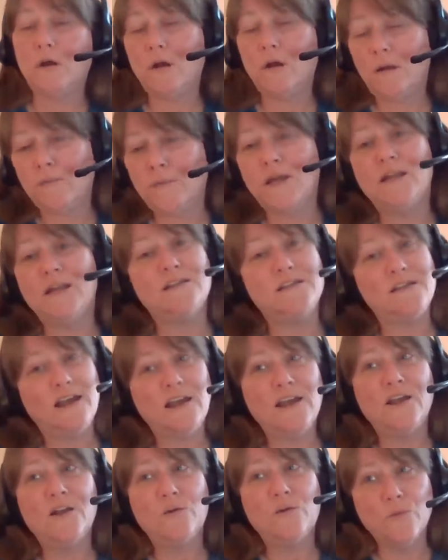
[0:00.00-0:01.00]
I'm going to tell
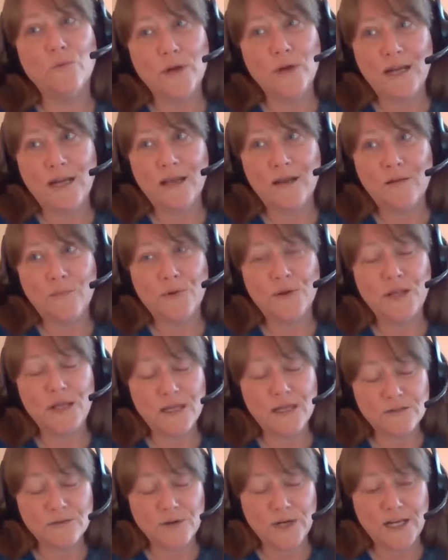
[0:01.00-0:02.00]
you to read it.
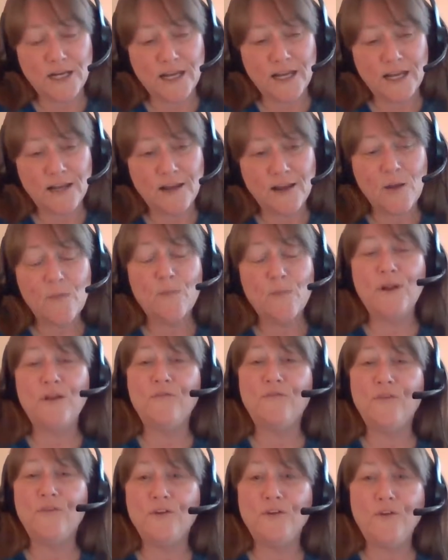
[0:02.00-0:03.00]
Please read it. But
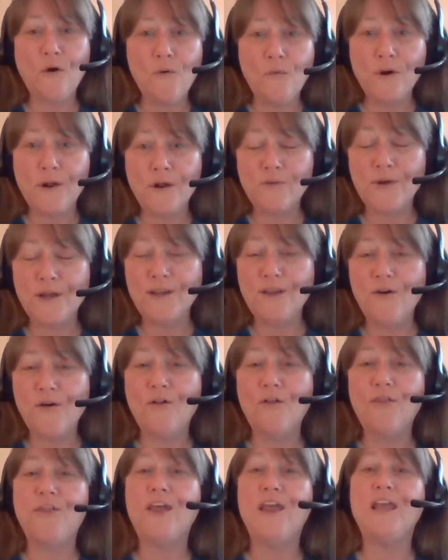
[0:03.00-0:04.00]
if you don't want to read the
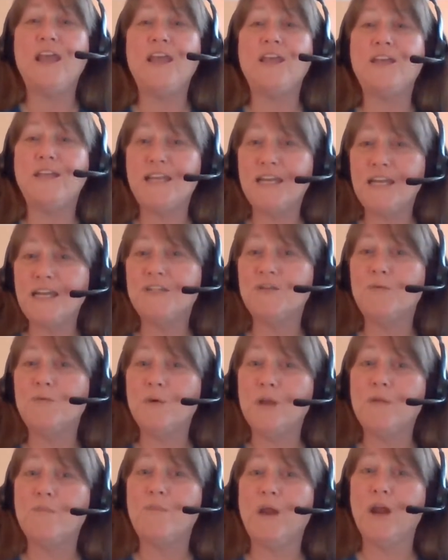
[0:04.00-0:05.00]
whole thing, you need to
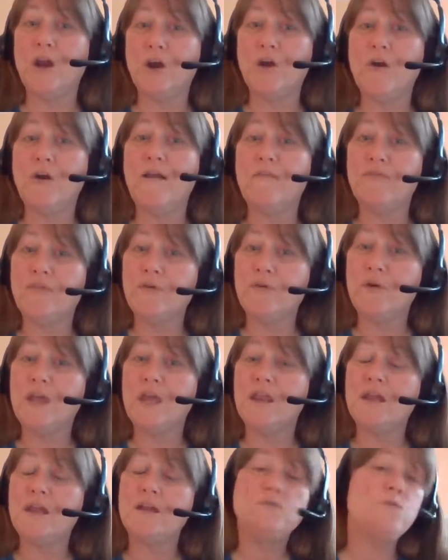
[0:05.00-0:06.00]
read paragraph 3.
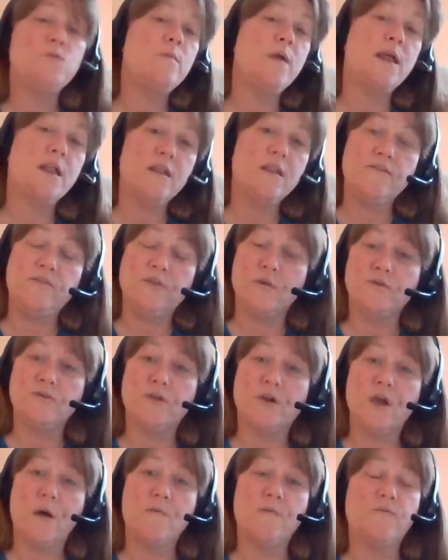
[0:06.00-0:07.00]
And that's where my cliff notes
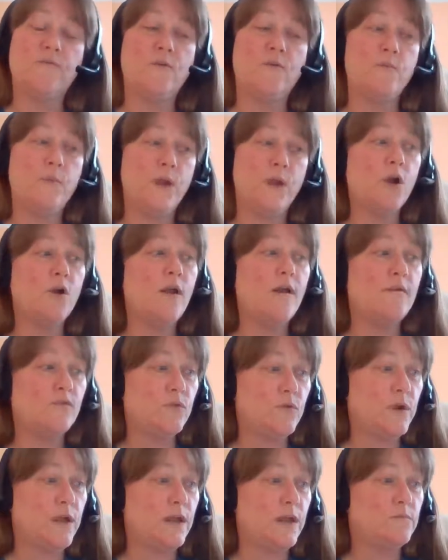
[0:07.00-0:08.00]
are coming from, paragraph
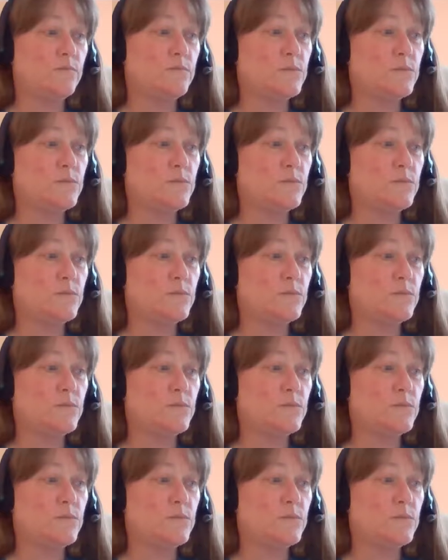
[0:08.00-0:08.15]
3.